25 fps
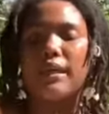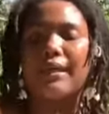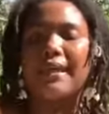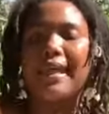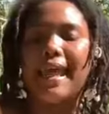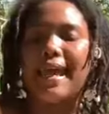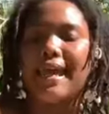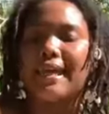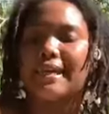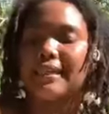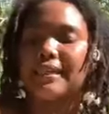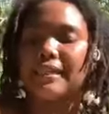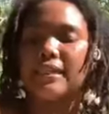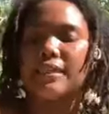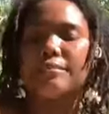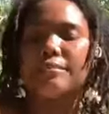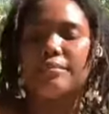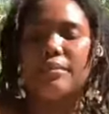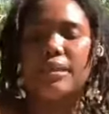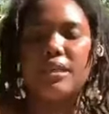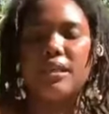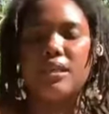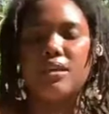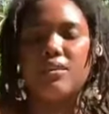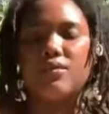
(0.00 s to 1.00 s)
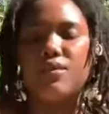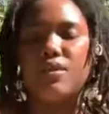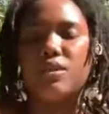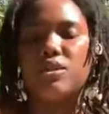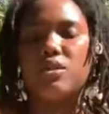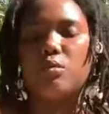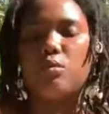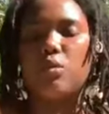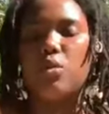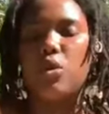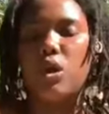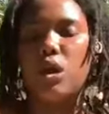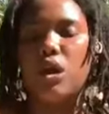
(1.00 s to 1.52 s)
Undoubtedly, many of
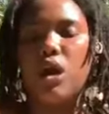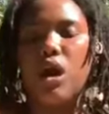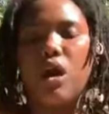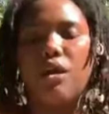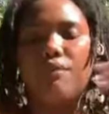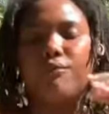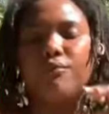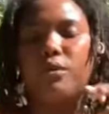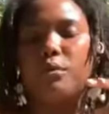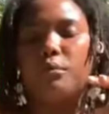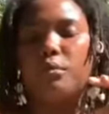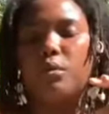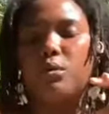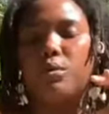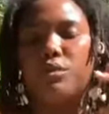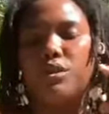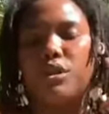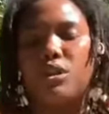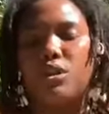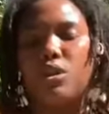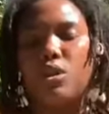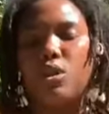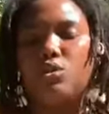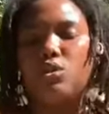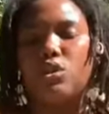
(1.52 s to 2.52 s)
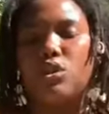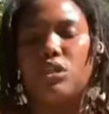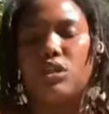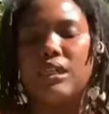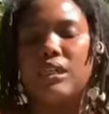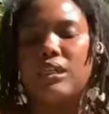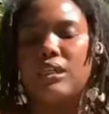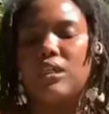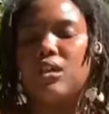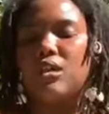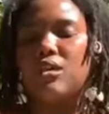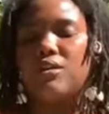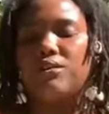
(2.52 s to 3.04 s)
us are more comfortable with the notion
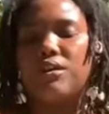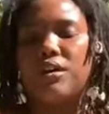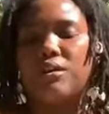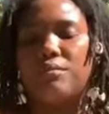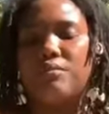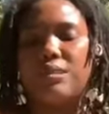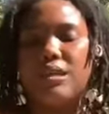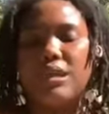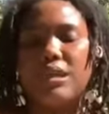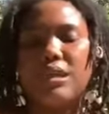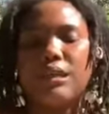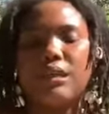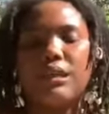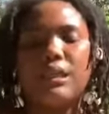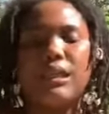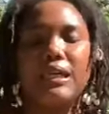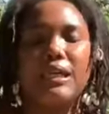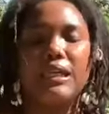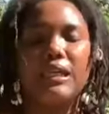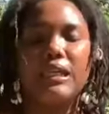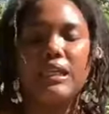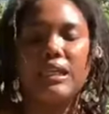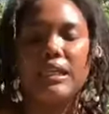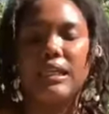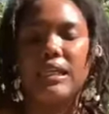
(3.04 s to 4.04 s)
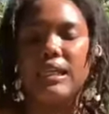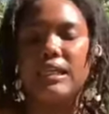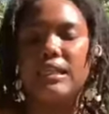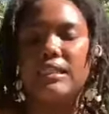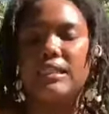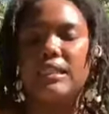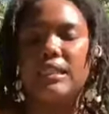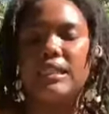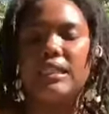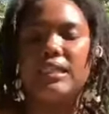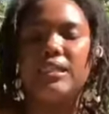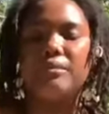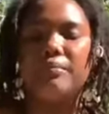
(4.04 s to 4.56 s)
that love can mean anything
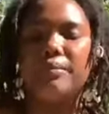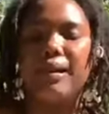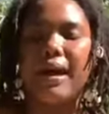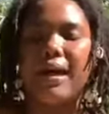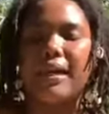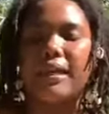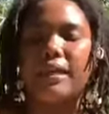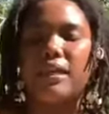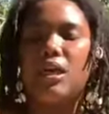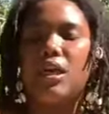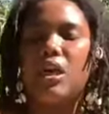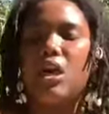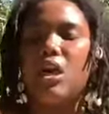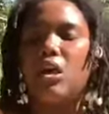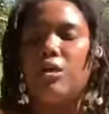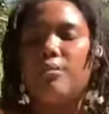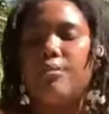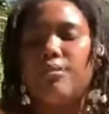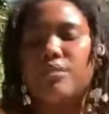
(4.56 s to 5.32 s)
to anybody